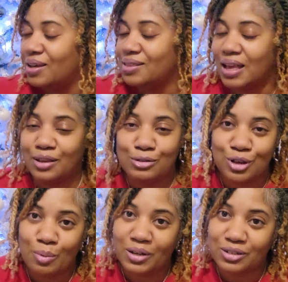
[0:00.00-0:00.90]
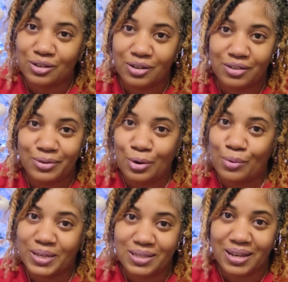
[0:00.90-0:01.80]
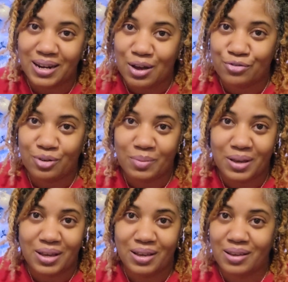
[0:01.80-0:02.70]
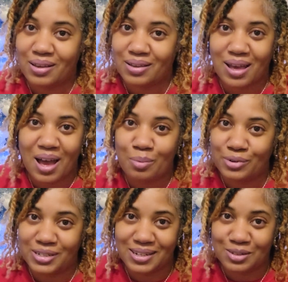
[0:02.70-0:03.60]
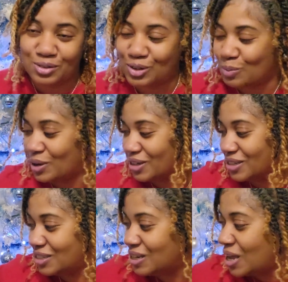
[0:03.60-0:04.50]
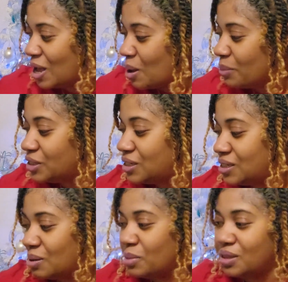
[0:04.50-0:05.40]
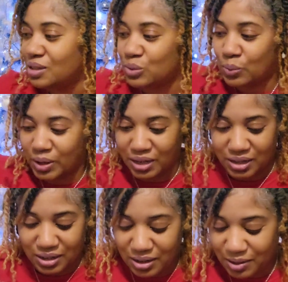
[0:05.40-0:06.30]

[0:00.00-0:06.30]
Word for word: Thank you so much, girl. You're always looking out for me. I appreciate you so much. But she sent me this wig.